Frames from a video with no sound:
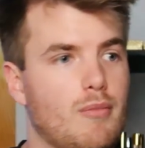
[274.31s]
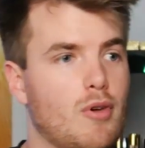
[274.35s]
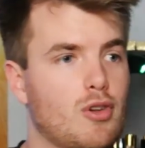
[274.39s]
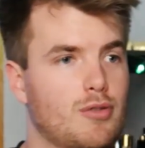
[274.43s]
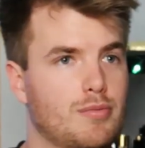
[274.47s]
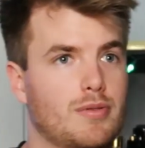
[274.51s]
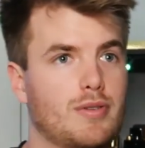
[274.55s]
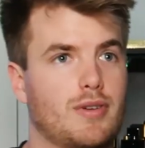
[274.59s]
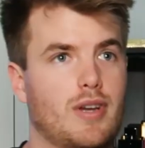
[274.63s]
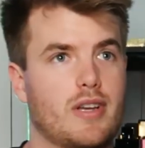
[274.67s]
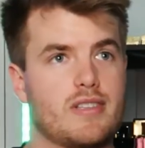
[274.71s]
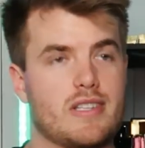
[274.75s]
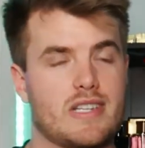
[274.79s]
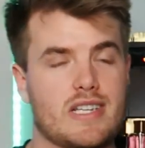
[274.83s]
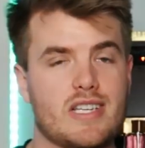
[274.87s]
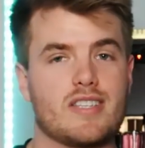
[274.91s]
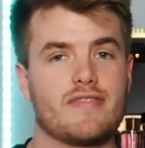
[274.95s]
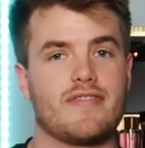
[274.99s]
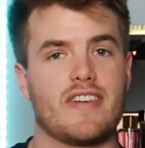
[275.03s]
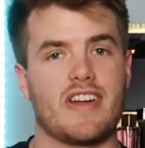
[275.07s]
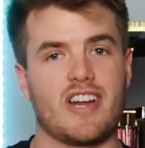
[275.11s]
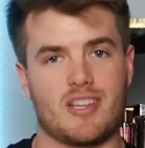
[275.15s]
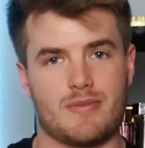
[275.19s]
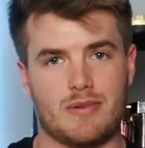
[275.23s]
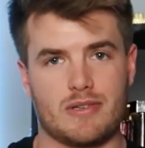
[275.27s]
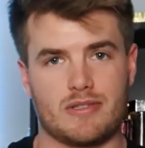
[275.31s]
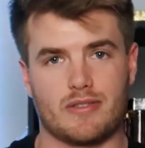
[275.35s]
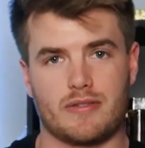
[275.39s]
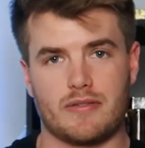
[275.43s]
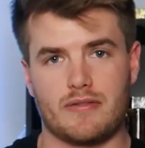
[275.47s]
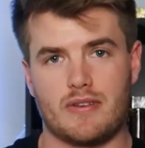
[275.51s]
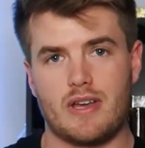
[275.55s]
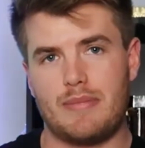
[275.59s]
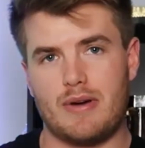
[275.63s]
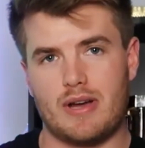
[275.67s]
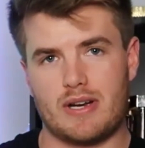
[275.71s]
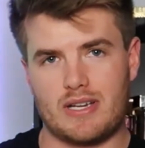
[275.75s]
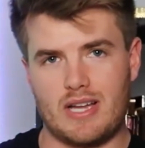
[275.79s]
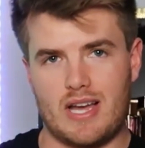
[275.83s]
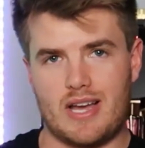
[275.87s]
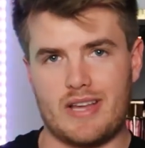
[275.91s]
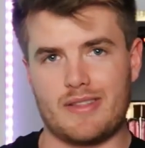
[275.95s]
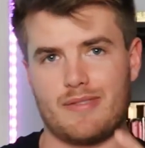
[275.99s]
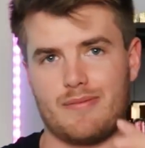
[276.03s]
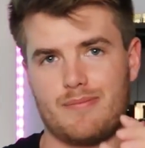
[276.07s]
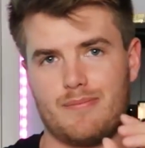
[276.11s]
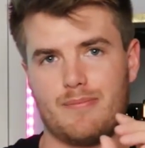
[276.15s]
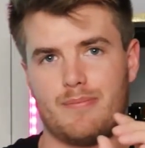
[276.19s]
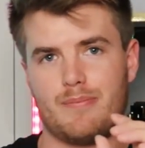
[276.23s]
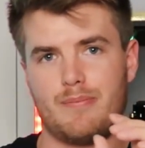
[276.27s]
mostly because it is very expensive. But
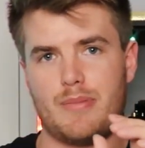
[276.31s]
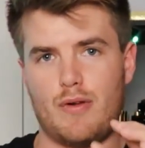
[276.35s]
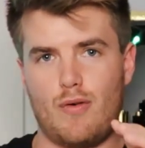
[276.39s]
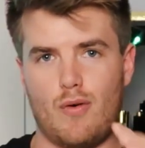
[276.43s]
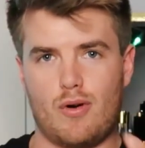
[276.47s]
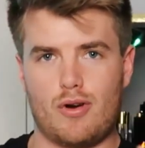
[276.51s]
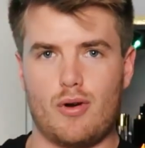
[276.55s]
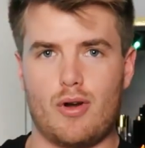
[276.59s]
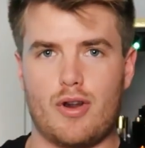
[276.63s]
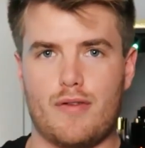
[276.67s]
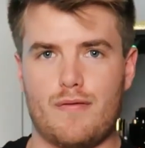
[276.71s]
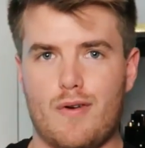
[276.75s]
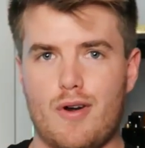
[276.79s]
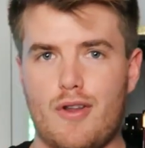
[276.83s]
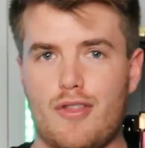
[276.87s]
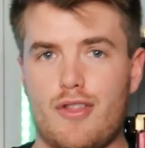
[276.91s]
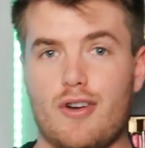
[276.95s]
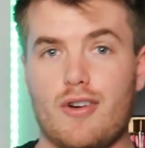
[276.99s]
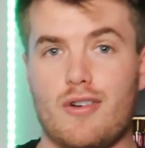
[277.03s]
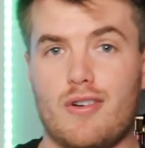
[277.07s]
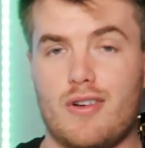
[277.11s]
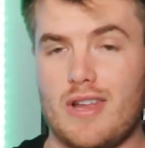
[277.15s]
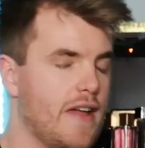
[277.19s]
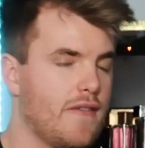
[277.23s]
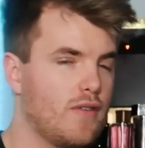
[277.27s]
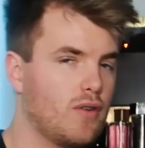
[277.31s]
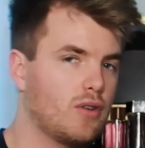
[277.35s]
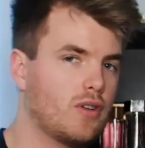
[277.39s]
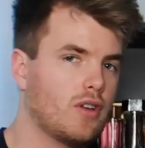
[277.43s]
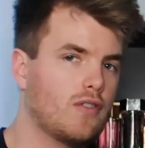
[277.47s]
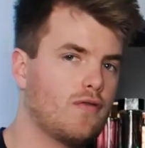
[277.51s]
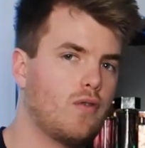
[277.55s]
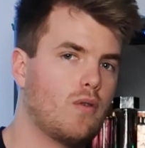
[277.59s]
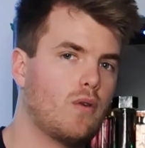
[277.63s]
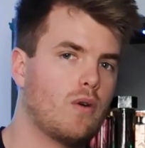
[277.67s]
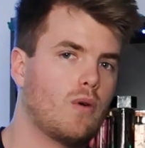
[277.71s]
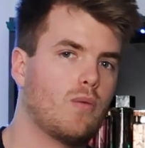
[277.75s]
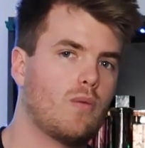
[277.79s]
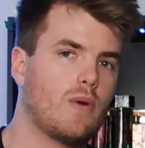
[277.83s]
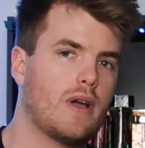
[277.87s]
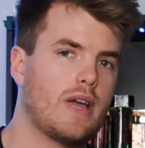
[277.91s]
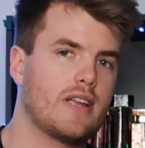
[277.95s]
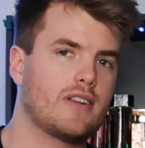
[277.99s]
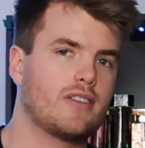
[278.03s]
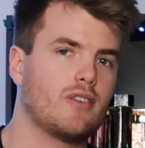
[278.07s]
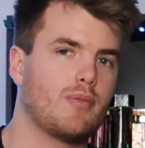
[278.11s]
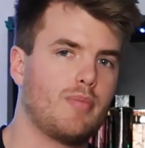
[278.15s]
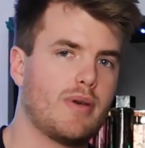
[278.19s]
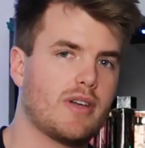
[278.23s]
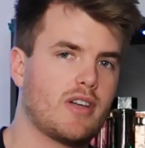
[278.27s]
guys, before I go any further, if you're looking for a
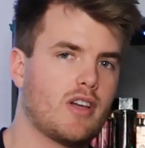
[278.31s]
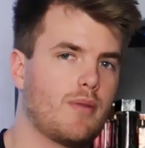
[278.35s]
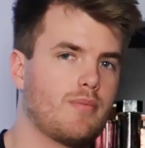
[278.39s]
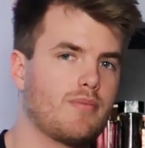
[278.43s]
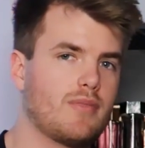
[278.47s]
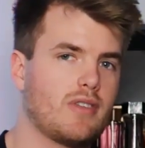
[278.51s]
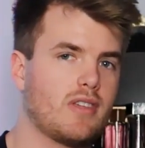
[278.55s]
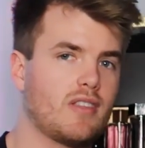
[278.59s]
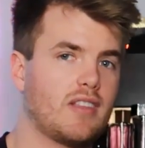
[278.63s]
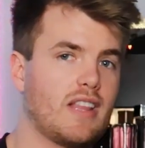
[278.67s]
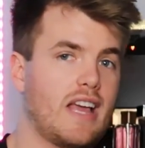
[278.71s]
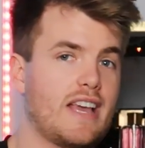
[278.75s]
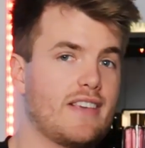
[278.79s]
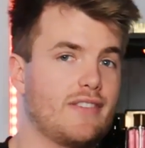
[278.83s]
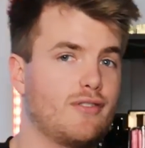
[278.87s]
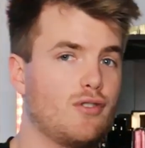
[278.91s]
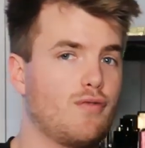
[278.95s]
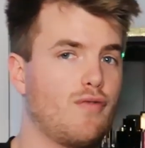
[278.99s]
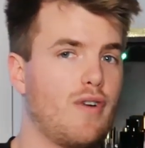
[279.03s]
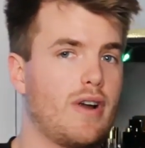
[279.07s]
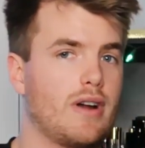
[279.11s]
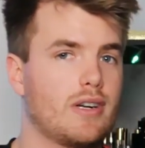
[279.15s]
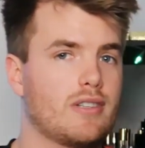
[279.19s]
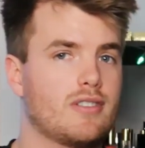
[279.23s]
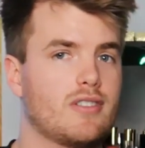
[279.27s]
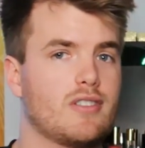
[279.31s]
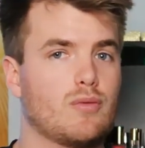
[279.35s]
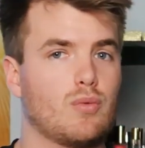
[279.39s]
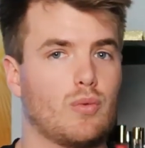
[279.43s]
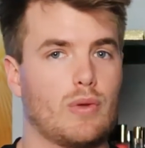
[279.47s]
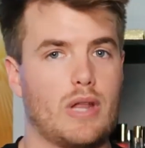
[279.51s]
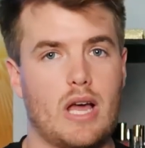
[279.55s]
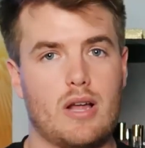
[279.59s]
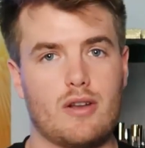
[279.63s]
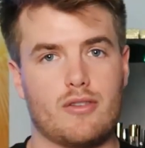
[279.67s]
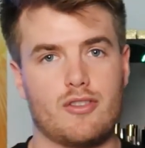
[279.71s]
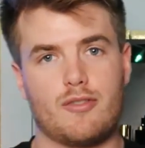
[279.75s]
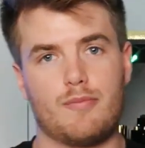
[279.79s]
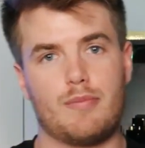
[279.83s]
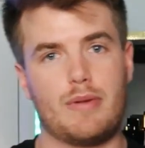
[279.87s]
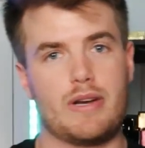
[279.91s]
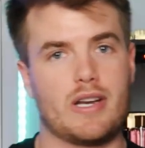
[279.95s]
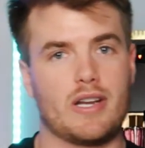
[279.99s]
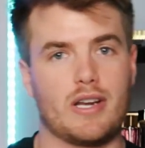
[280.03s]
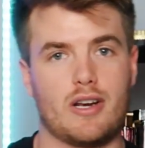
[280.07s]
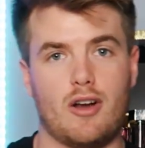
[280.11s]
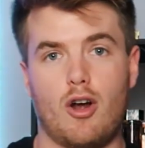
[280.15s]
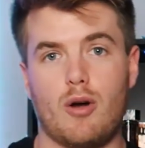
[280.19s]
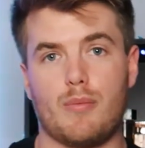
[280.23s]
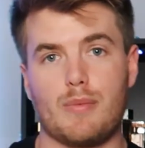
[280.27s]
way to pick up these last two fragrances without
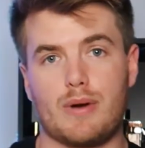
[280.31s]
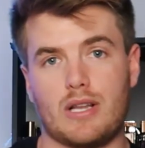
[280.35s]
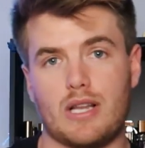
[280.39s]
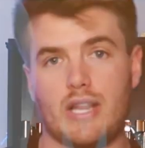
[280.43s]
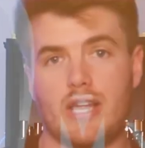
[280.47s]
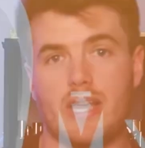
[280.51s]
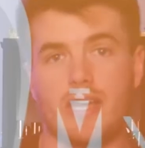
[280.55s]
spending an arm and a